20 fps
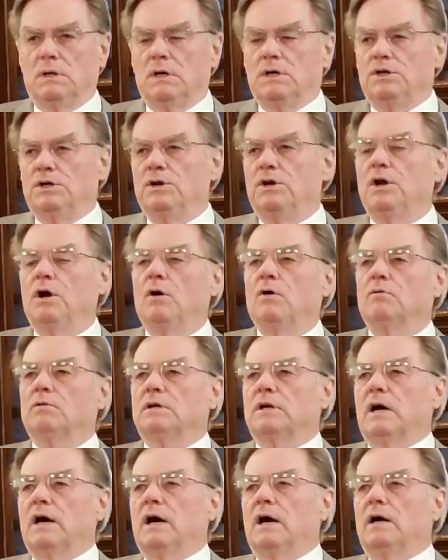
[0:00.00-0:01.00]
You don't,
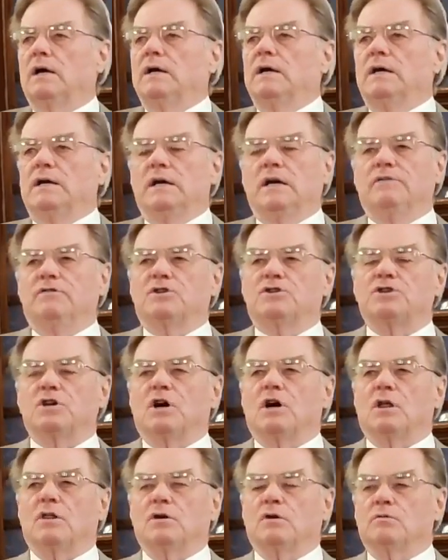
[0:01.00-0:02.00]
uh, if you
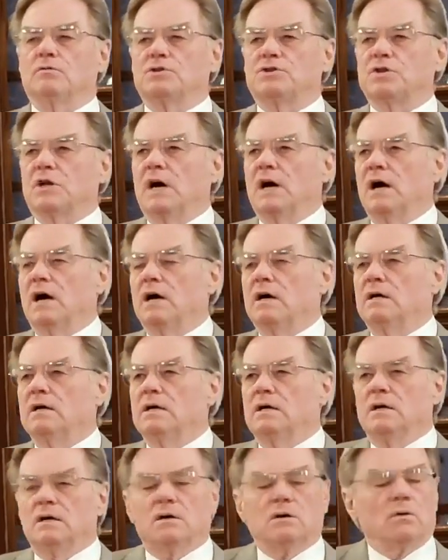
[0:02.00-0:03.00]
saw those, uh,
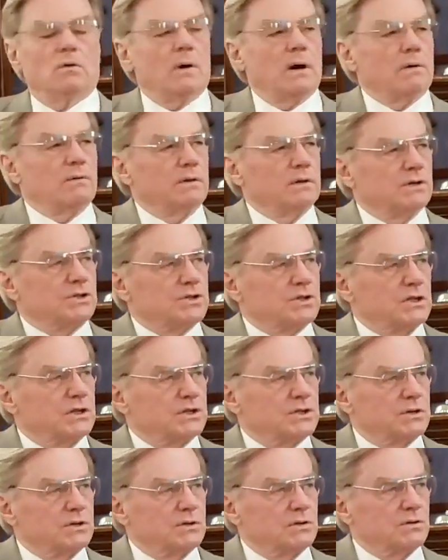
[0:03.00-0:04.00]
what were the
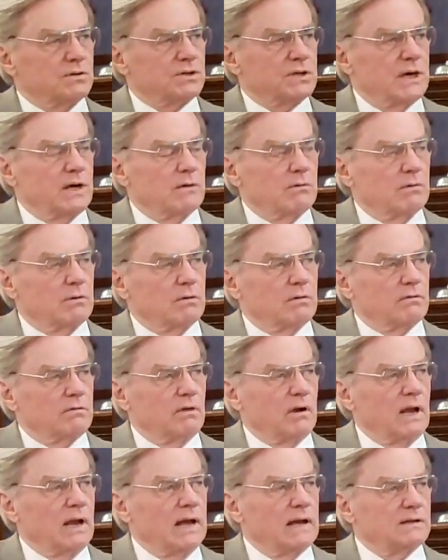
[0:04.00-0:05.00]
sisters that were,
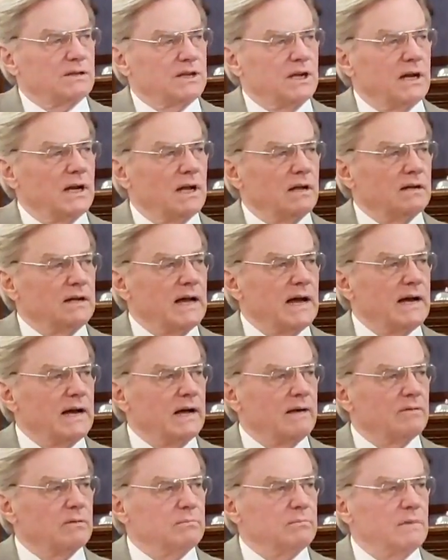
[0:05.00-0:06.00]
let, ten, nine
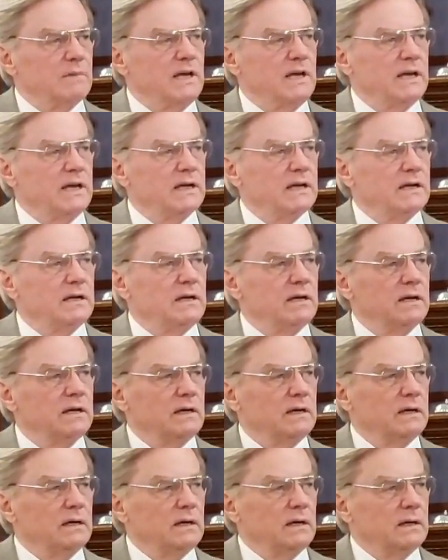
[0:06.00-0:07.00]
of them hid.
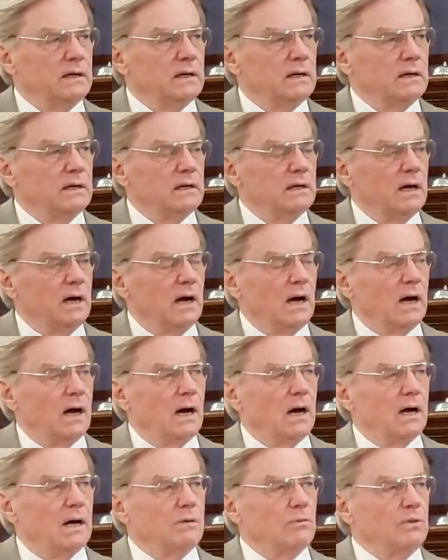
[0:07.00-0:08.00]

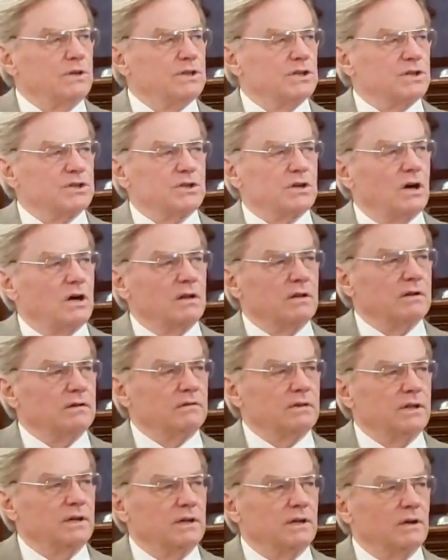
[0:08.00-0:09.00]
Uh, we just saw the,
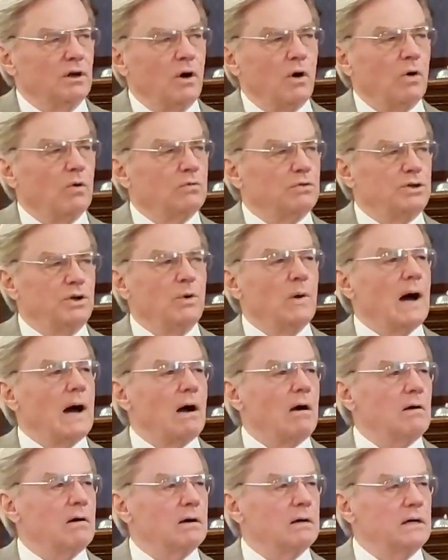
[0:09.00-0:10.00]
the whole two
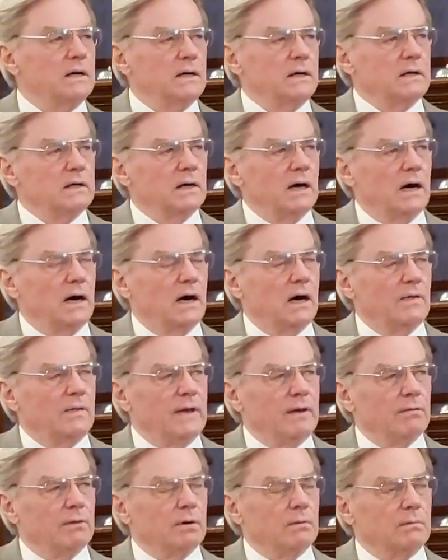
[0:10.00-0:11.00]
hour, uh,
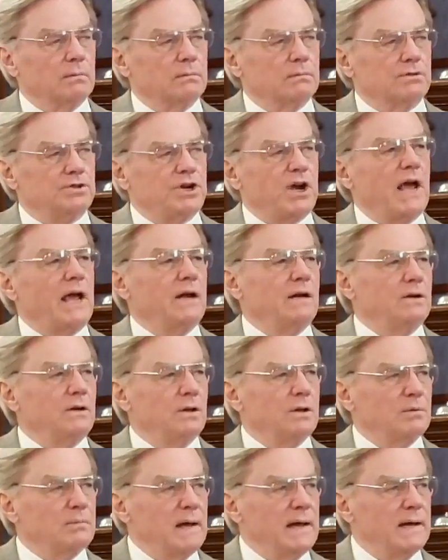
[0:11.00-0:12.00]
they were chained to
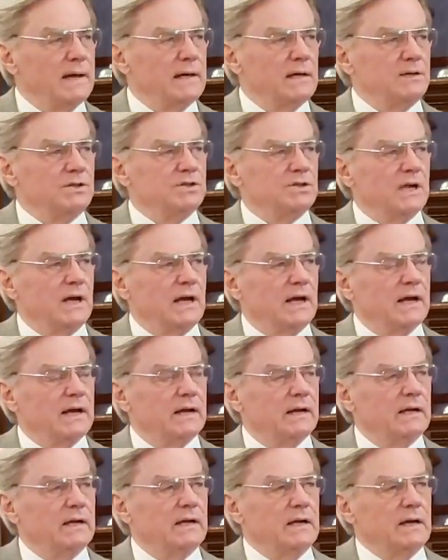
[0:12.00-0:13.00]
their beds
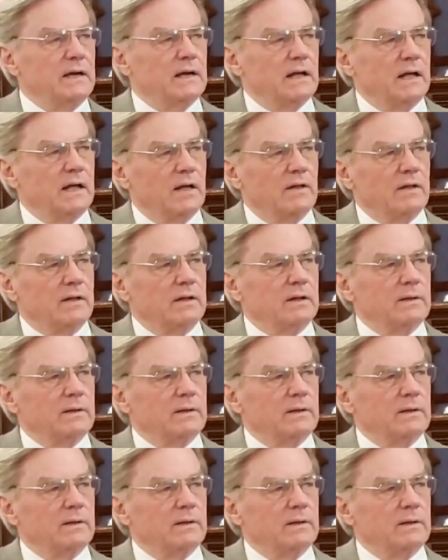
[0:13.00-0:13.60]
and the